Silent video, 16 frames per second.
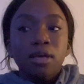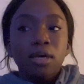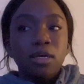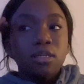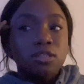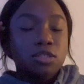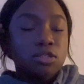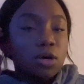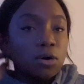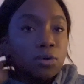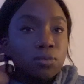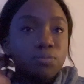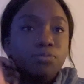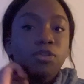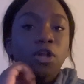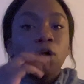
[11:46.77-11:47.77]

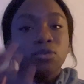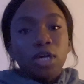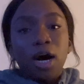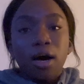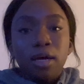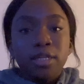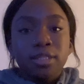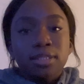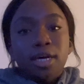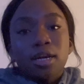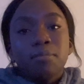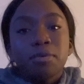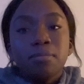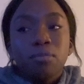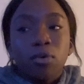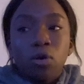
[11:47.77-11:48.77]
So no duh, it's gonna
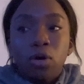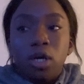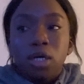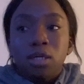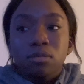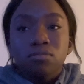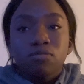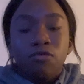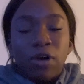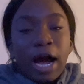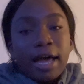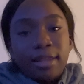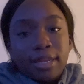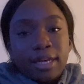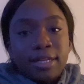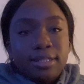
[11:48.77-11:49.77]
be more
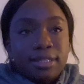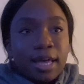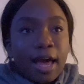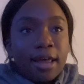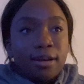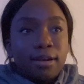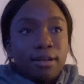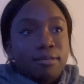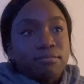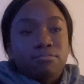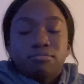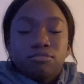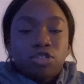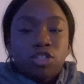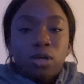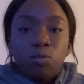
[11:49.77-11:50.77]
violent than
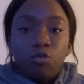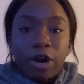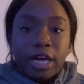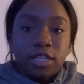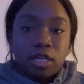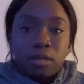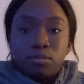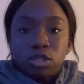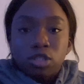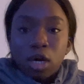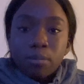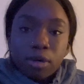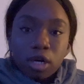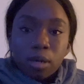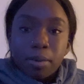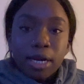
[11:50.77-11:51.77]
some random
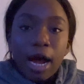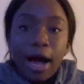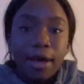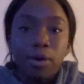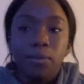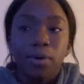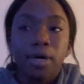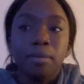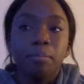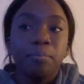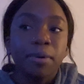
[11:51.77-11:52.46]
suburb in Iowa,